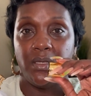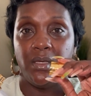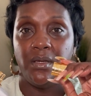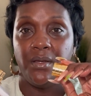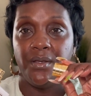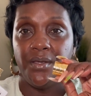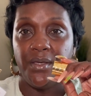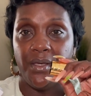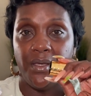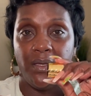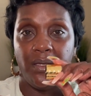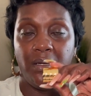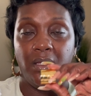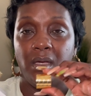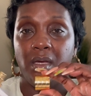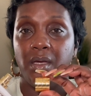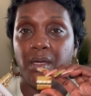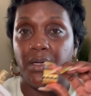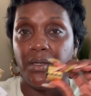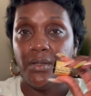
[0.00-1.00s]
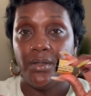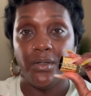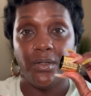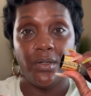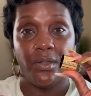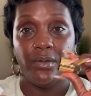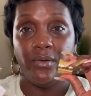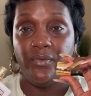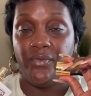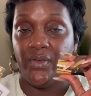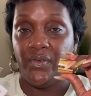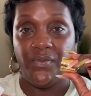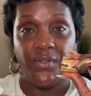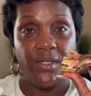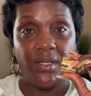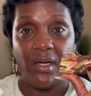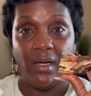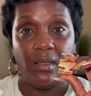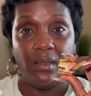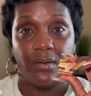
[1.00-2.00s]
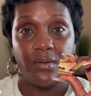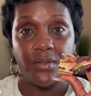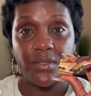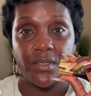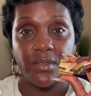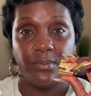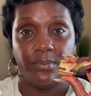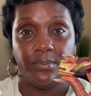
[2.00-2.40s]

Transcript: And again, under $50.